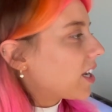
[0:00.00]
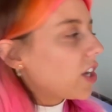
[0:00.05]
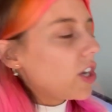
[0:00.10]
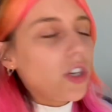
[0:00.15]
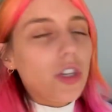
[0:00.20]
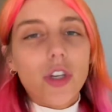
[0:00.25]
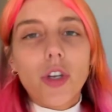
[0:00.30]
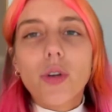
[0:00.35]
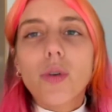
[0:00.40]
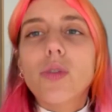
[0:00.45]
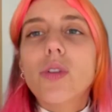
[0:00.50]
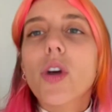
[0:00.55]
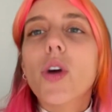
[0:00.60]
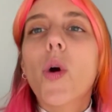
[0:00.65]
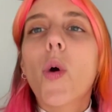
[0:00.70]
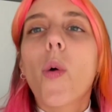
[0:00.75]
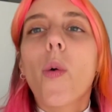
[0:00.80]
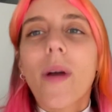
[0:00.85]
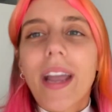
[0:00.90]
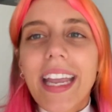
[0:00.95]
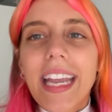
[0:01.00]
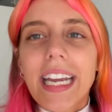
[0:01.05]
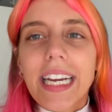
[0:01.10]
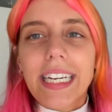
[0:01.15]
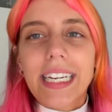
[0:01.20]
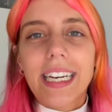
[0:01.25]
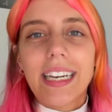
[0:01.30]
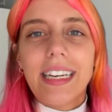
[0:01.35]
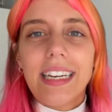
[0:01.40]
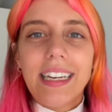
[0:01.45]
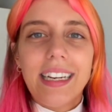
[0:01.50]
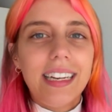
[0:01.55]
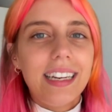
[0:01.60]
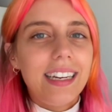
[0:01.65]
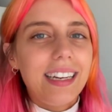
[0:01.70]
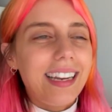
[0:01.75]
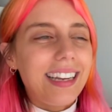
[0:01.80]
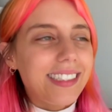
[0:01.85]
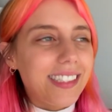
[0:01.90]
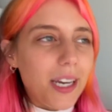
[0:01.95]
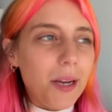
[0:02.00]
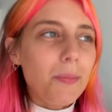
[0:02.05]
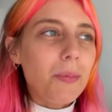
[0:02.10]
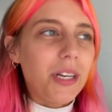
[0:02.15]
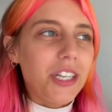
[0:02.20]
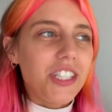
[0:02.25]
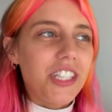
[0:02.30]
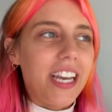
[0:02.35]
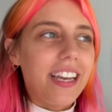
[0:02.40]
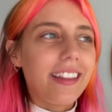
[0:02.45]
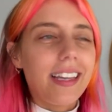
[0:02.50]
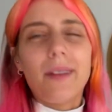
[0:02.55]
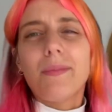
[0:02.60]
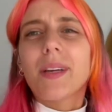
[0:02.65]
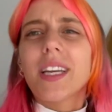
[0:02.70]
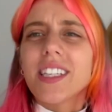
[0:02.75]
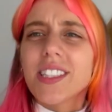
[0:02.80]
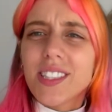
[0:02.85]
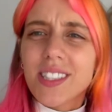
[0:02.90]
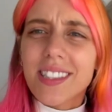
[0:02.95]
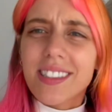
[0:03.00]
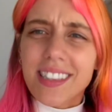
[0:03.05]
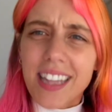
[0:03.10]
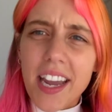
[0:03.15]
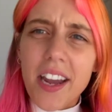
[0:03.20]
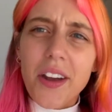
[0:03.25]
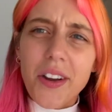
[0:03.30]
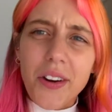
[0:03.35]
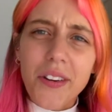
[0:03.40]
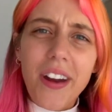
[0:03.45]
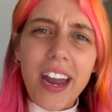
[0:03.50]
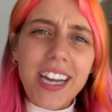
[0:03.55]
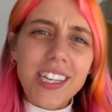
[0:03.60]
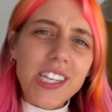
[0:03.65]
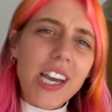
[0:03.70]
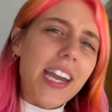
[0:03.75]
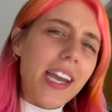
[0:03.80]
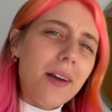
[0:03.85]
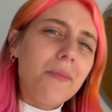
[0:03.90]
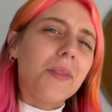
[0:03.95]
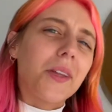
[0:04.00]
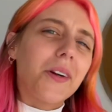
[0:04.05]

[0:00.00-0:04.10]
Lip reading: you the queen. And I appreciate that because they are correct. I am the